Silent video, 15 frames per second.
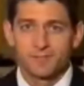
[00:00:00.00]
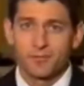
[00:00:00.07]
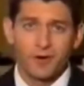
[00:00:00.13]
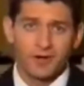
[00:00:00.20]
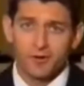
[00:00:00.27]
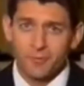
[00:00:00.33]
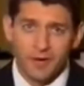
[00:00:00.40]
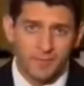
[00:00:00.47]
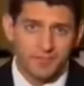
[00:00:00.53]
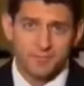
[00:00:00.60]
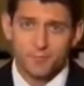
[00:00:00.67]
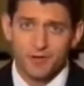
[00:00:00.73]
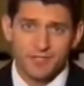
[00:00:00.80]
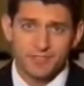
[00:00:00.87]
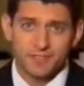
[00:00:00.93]
Barack Obama's
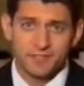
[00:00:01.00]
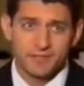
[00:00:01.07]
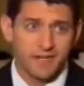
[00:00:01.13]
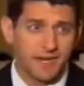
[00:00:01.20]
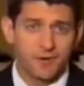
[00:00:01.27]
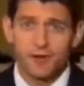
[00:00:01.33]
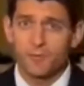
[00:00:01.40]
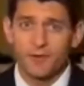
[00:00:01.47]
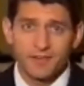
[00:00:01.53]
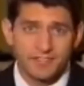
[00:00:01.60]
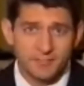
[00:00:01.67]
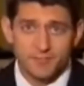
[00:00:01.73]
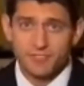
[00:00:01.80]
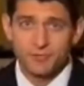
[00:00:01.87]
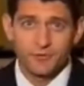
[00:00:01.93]
president. Harry
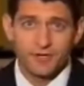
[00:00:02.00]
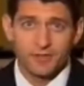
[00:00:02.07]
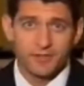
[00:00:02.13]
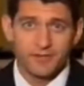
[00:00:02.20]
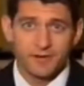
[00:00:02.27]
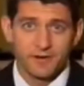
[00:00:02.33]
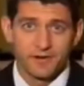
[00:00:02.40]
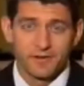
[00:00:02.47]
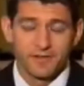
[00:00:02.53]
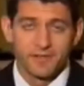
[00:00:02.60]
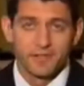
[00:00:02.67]
Reid's the majority leader.